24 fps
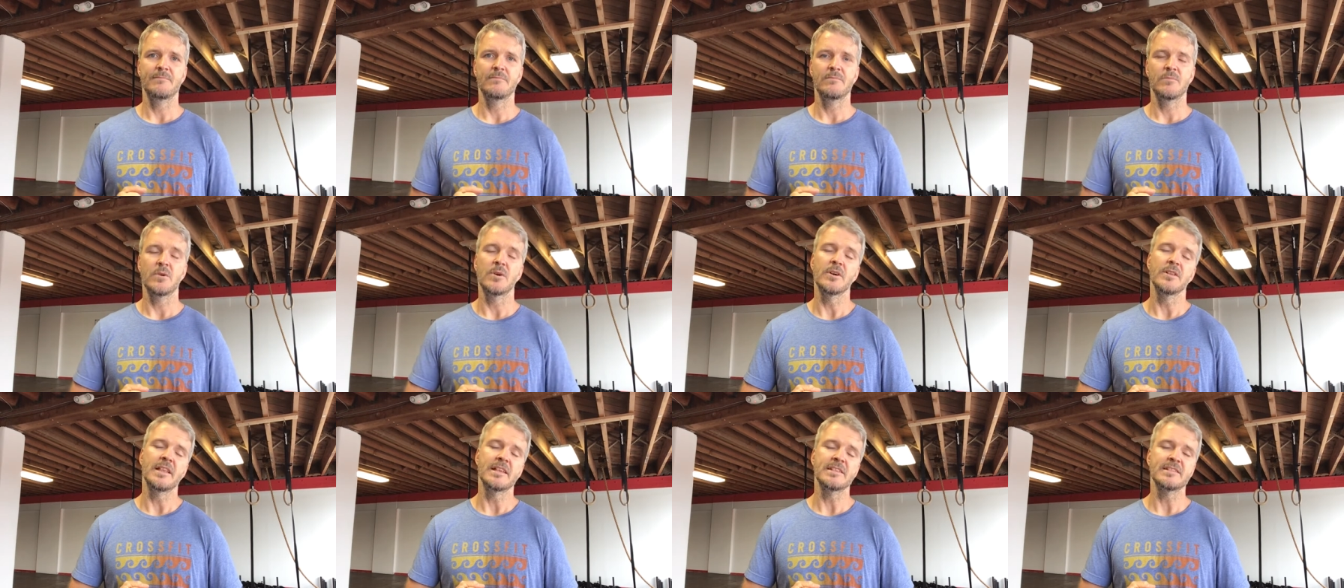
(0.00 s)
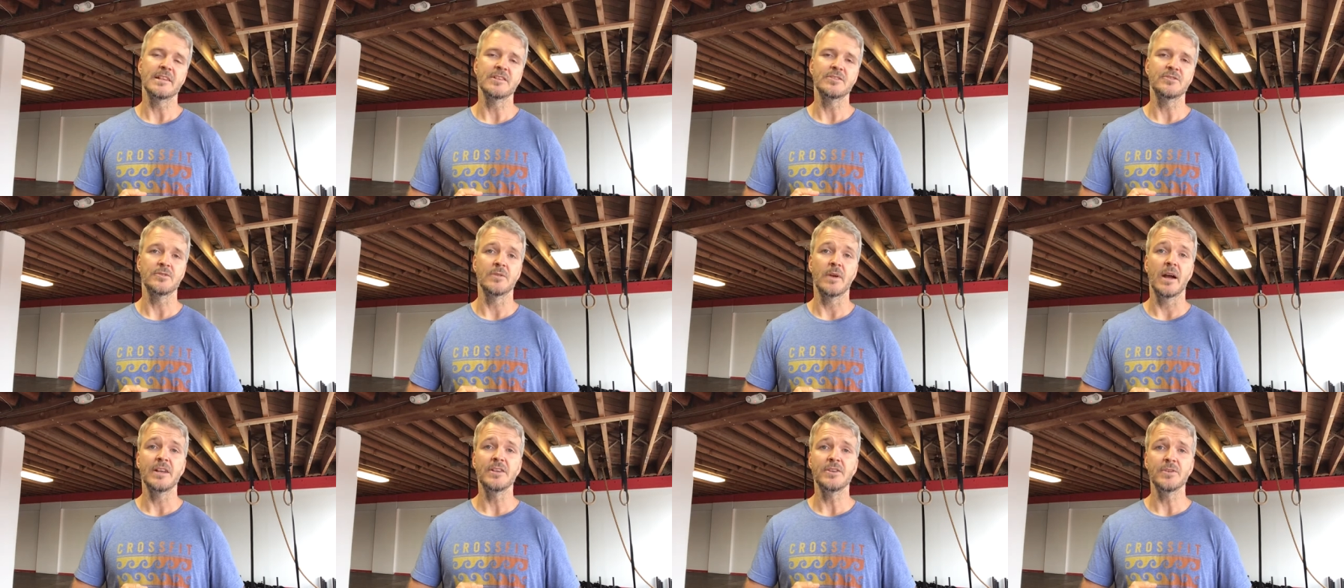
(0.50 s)
well, that's not
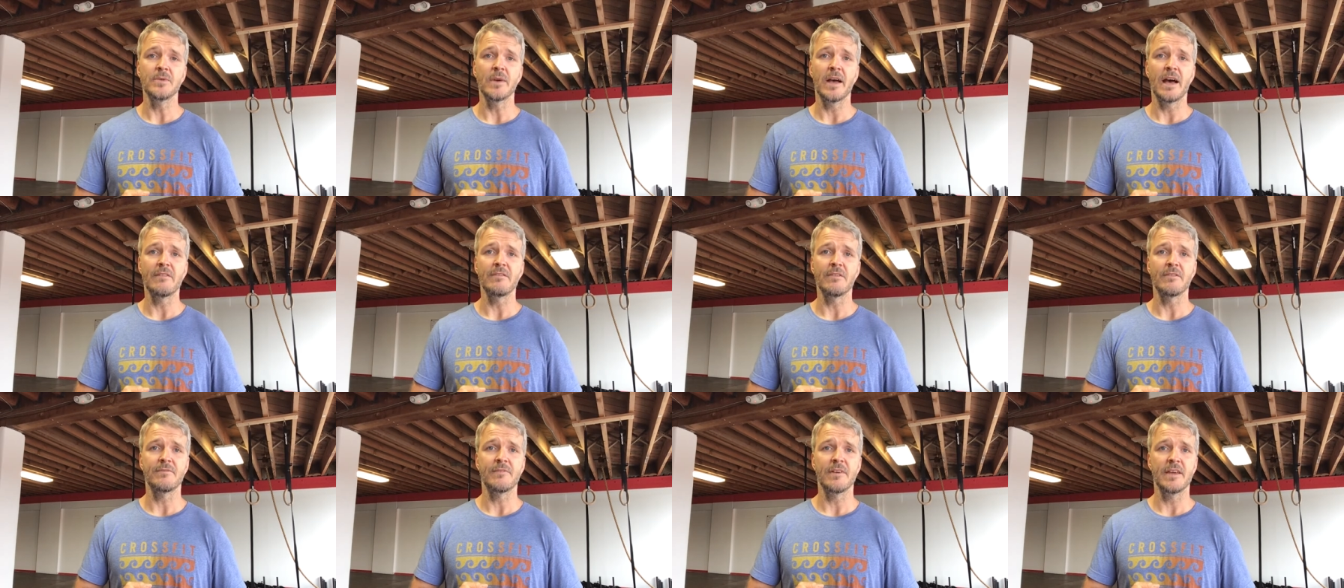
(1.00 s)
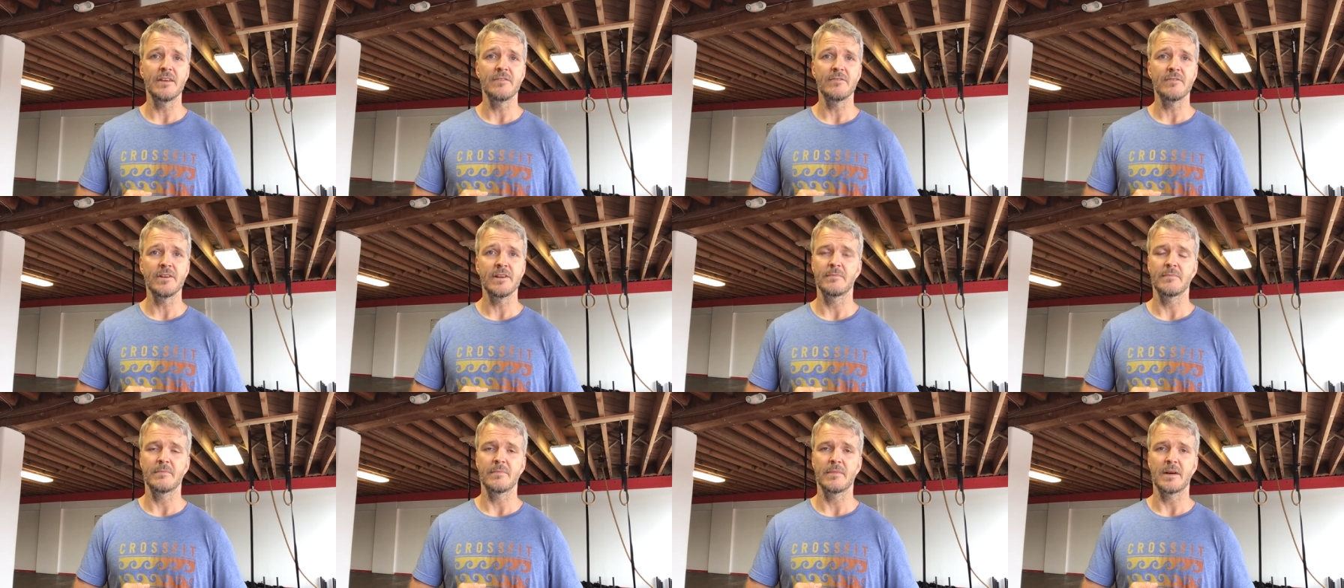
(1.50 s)
true. I do have a
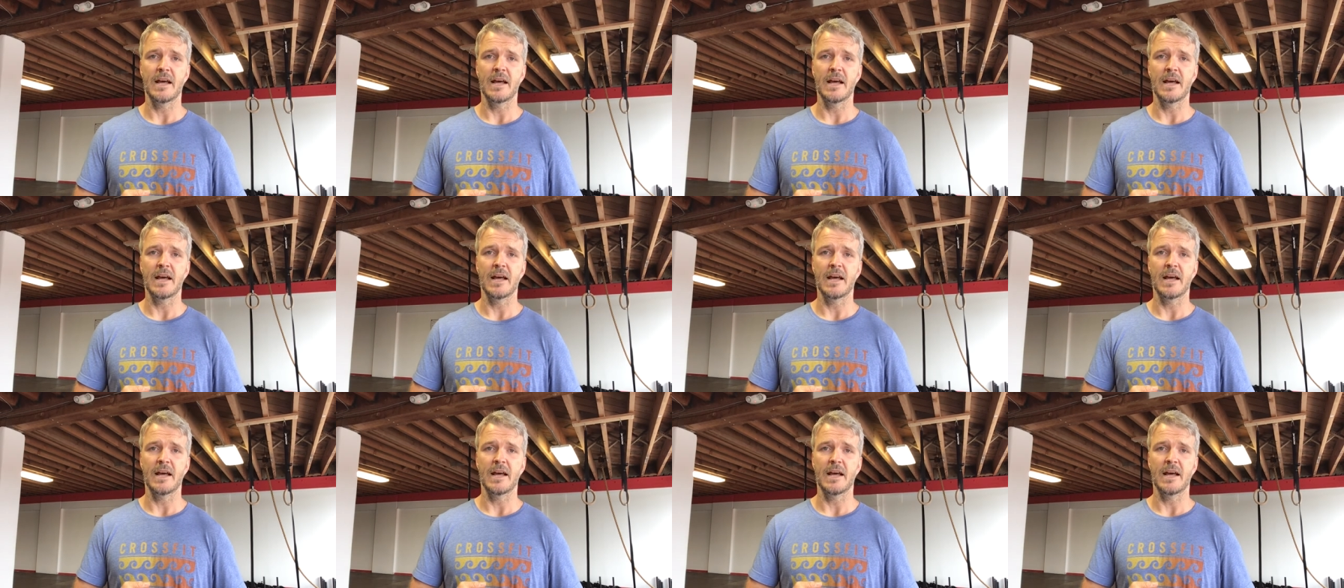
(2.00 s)
favorite.